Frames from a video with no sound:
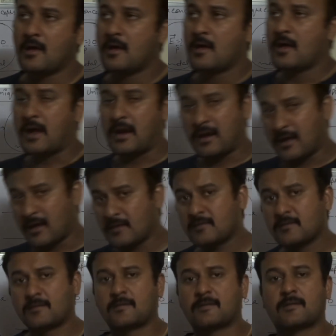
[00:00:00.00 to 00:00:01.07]
and
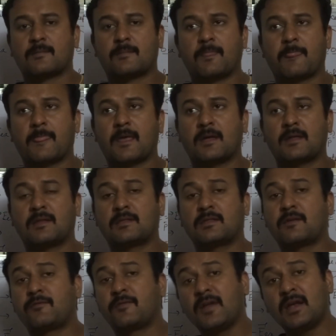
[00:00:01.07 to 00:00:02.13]
hence the
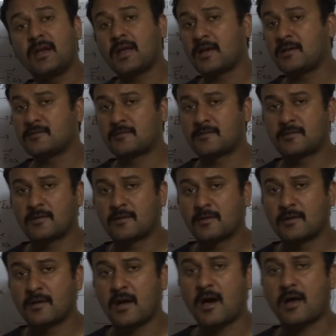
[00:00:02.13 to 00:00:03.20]
field lines
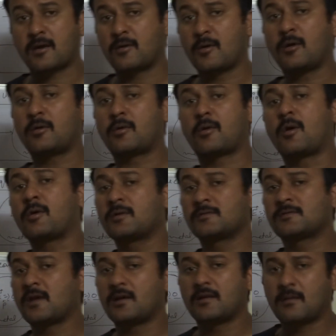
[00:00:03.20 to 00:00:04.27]
are not drawn
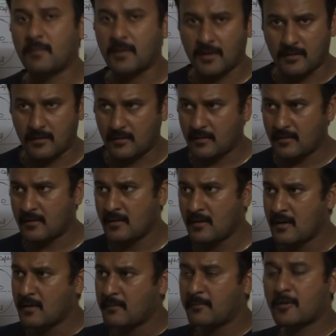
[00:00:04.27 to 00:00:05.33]
inside the metal,
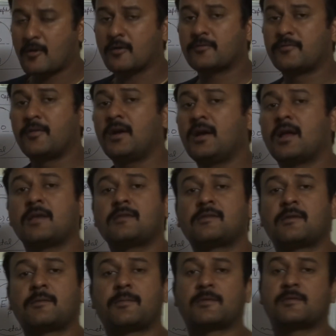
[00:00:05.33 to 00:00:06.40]
because field lines
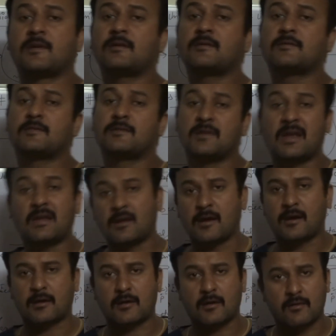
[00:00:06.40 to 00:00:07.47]
represents net
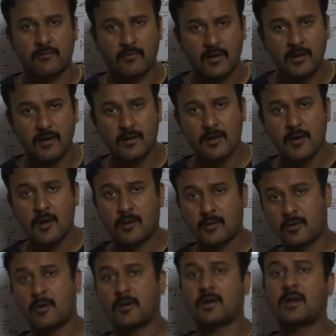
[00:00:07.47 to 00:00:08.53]
electric field,
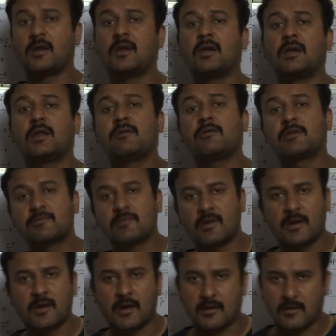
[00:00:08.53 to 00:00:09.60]
not any individual
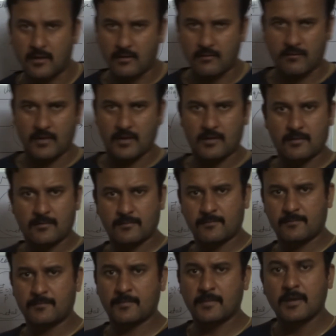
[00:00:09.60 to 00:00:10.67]
electric field.
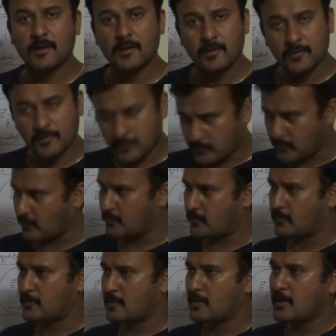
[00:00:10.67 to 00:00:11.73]
So
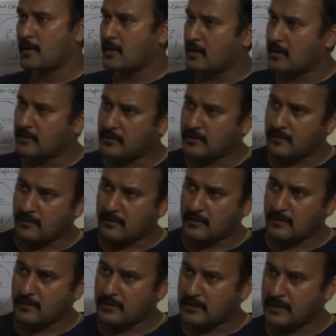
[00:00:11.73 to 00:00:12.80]

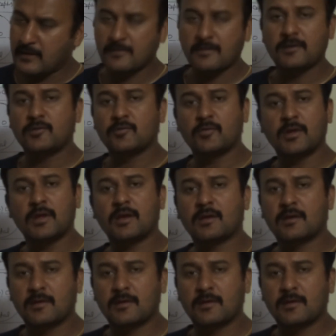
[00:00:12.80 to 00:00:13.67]
there is a unique